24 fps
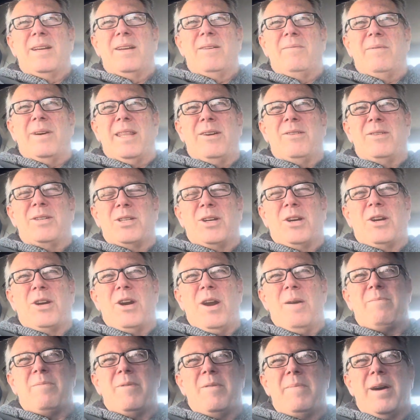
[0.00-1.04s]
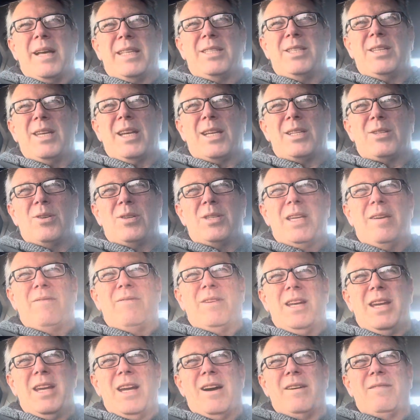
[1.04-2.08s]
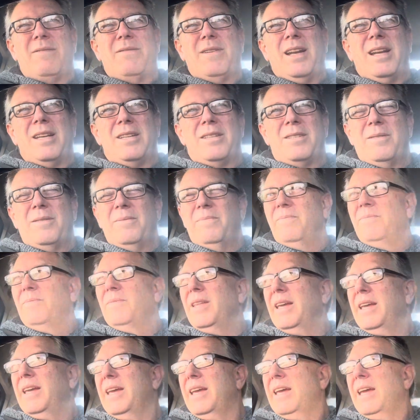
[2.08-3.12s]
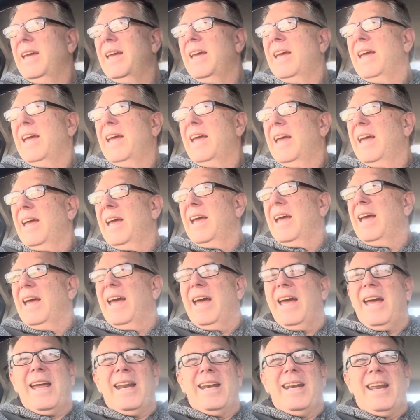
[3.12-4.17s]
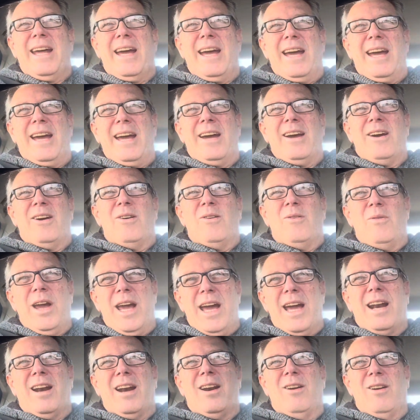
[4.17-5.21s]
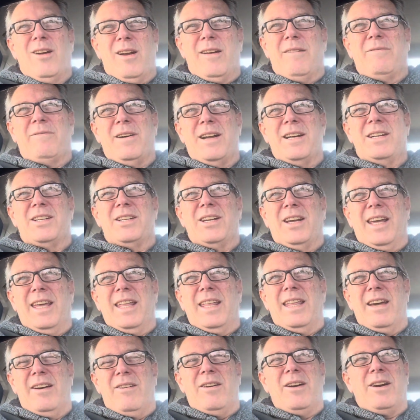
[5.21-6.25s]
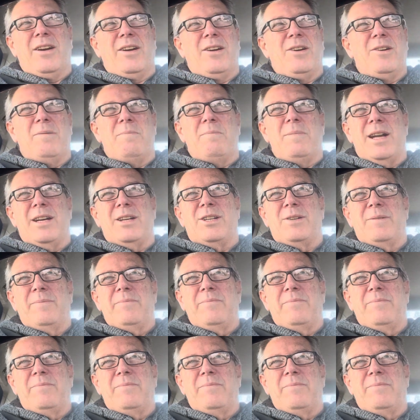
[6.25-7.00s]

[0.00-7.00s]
but there was a group of about six or seven young fellas, and we had a lot of fun together. They were a good bunch.